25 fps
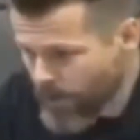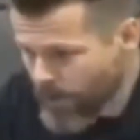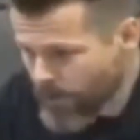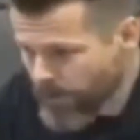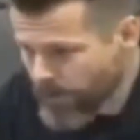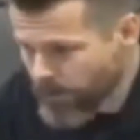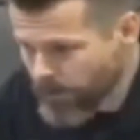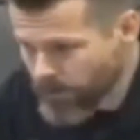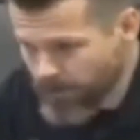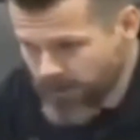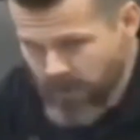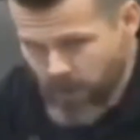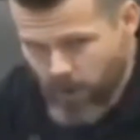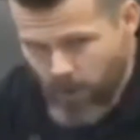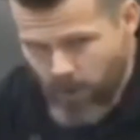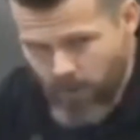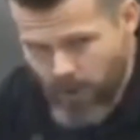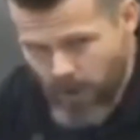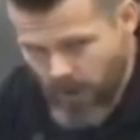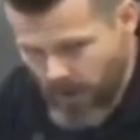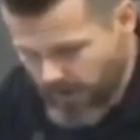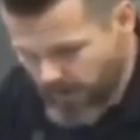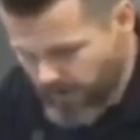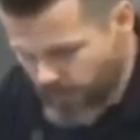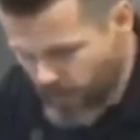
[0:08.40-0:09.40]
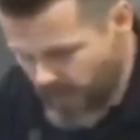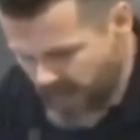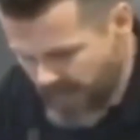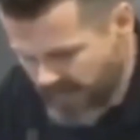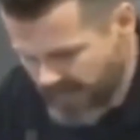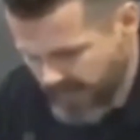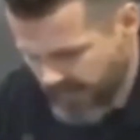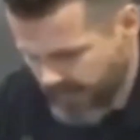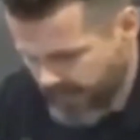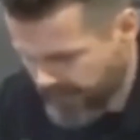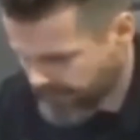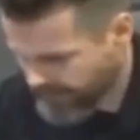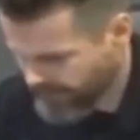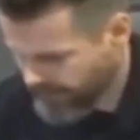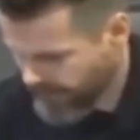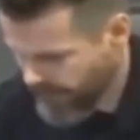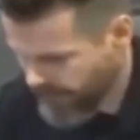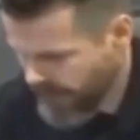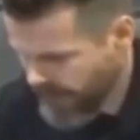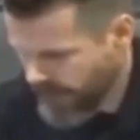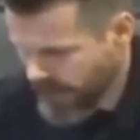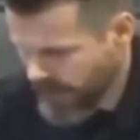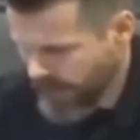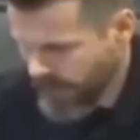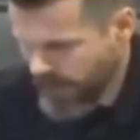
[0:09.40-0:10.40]
Burke Street, Omaha, Nebraska.
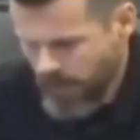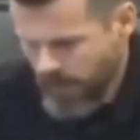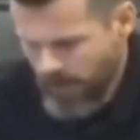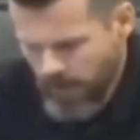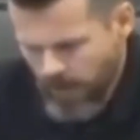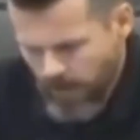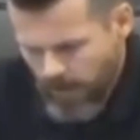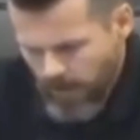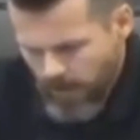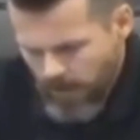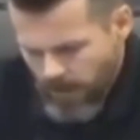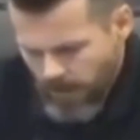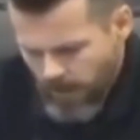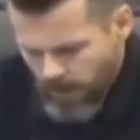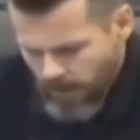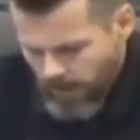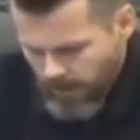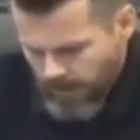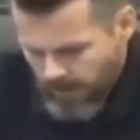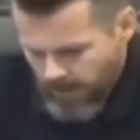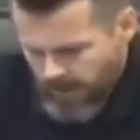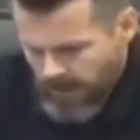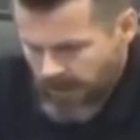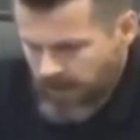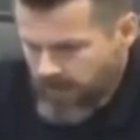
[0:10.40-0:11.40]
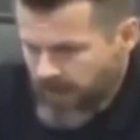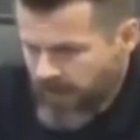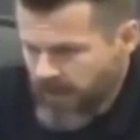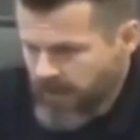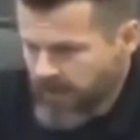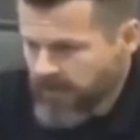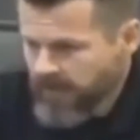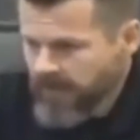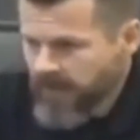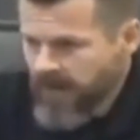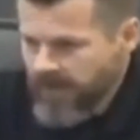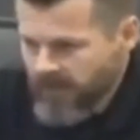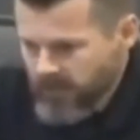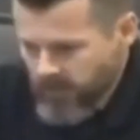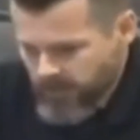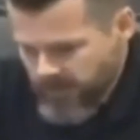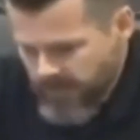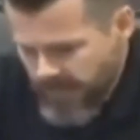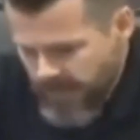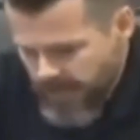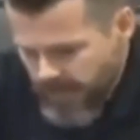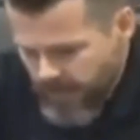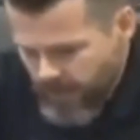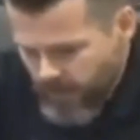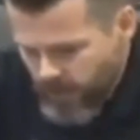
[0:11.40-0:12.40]
Again, my name is Dr.
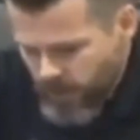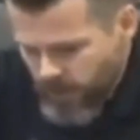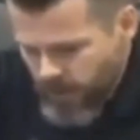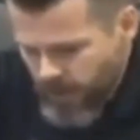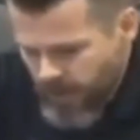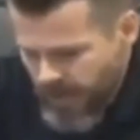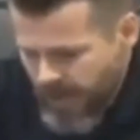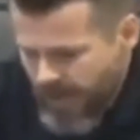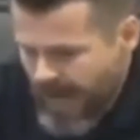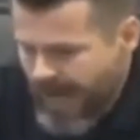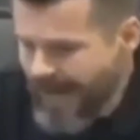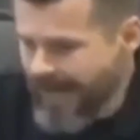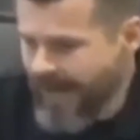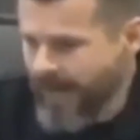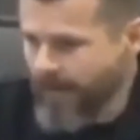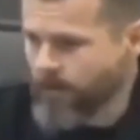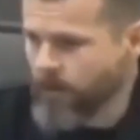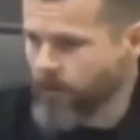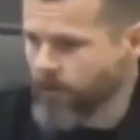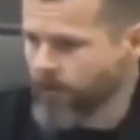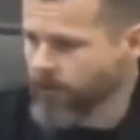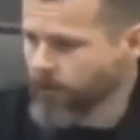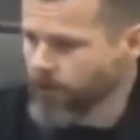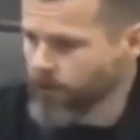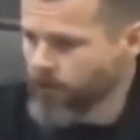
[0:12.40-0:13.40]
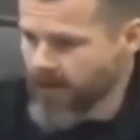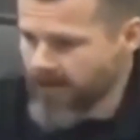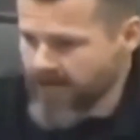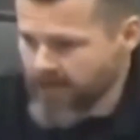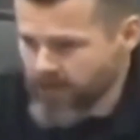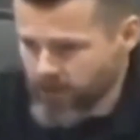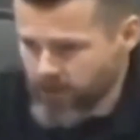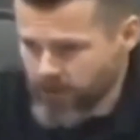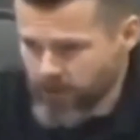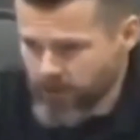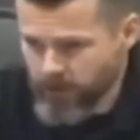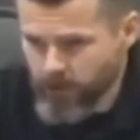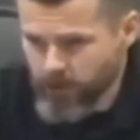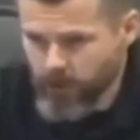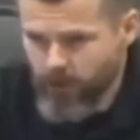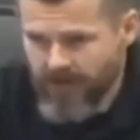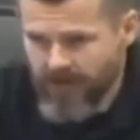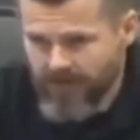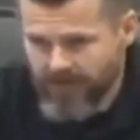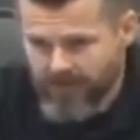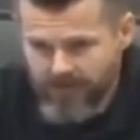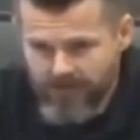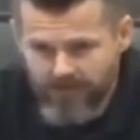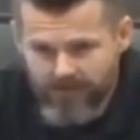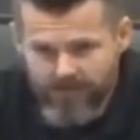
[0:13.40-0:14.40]
Tapper, and I'm no stranger to you
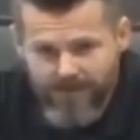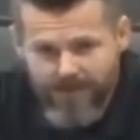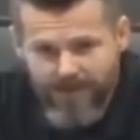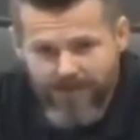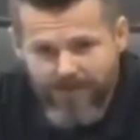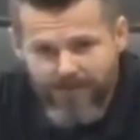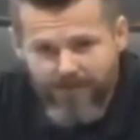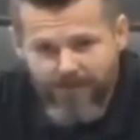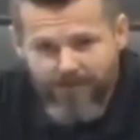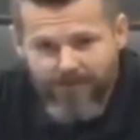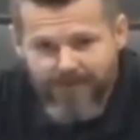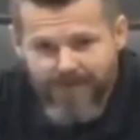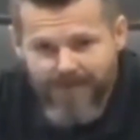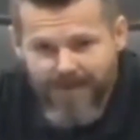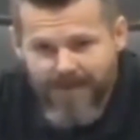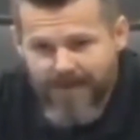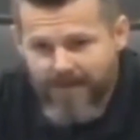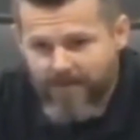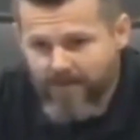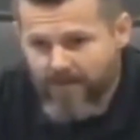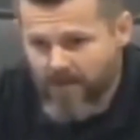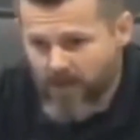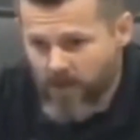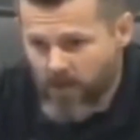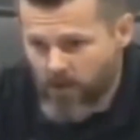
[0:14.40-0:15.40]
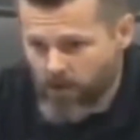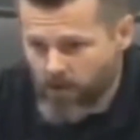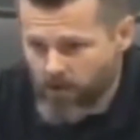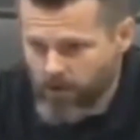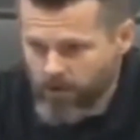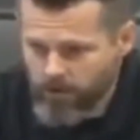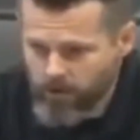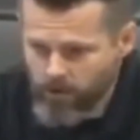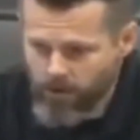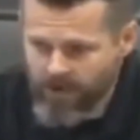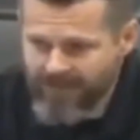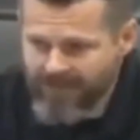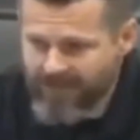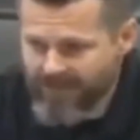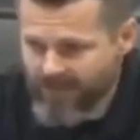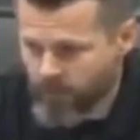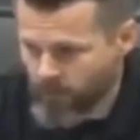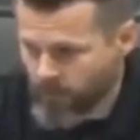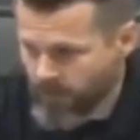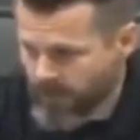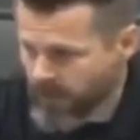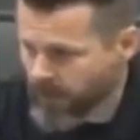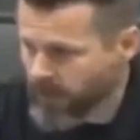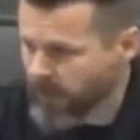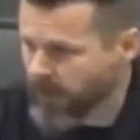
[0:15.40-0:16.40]
as this is my third time here addressing
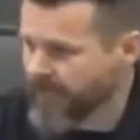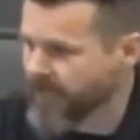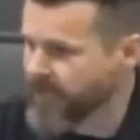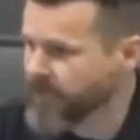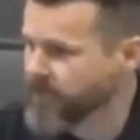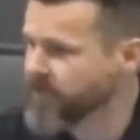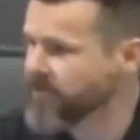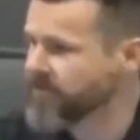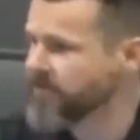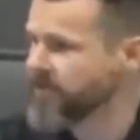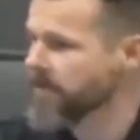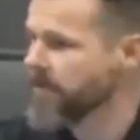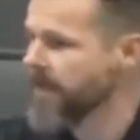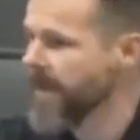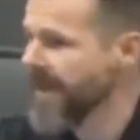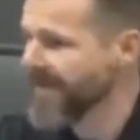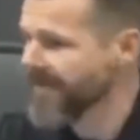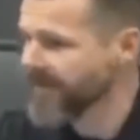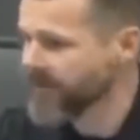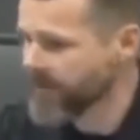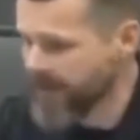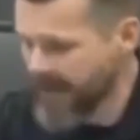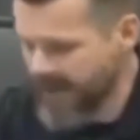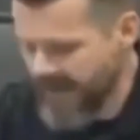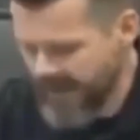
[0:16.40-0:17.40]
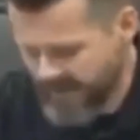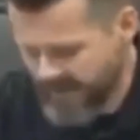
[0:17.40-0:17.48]
the regulations and mask